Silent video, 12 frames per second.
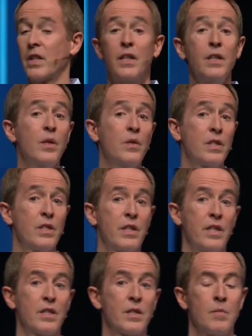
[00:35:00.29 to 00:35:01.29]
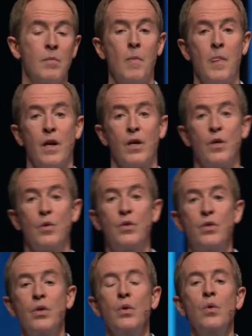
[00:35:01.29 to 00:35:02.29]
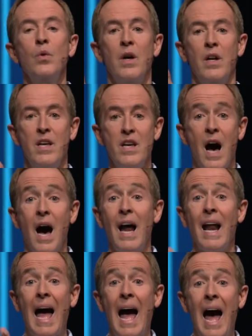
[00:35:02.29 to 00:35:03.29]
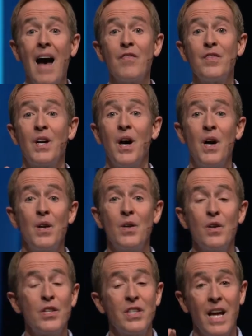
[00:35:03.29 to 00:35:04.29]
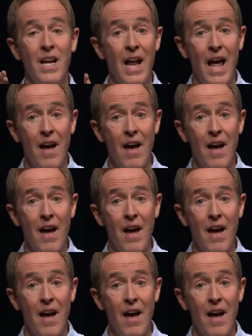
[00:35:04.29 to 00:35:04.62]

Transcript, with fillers: The good news is this: you do not have to understand